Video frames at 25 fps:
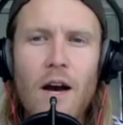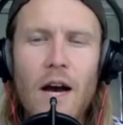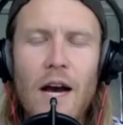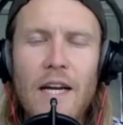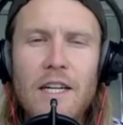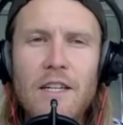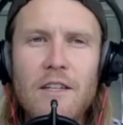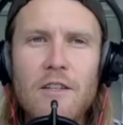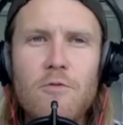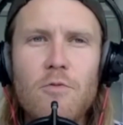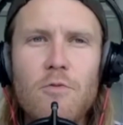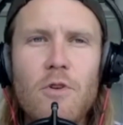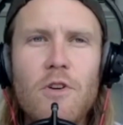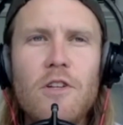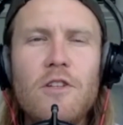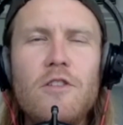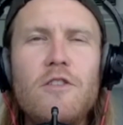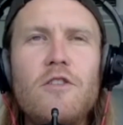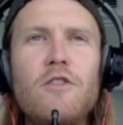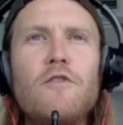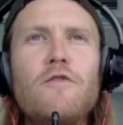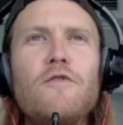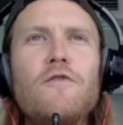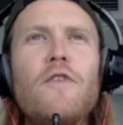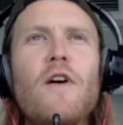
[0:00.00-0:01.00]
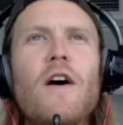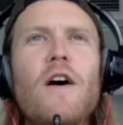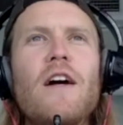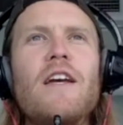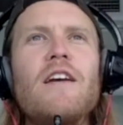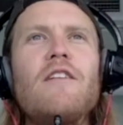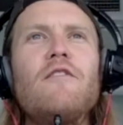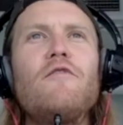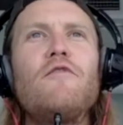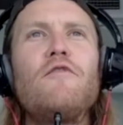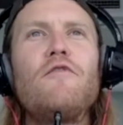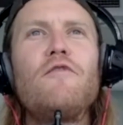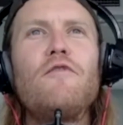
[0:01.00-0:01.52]
I just wanted to
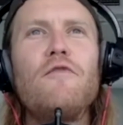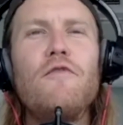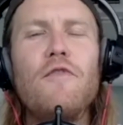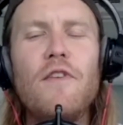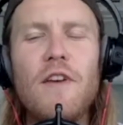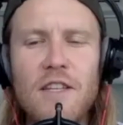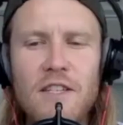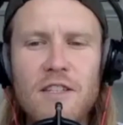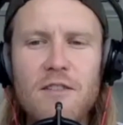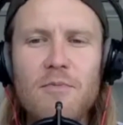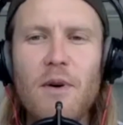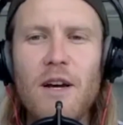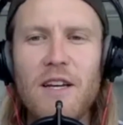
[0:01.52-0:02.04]
fucking fist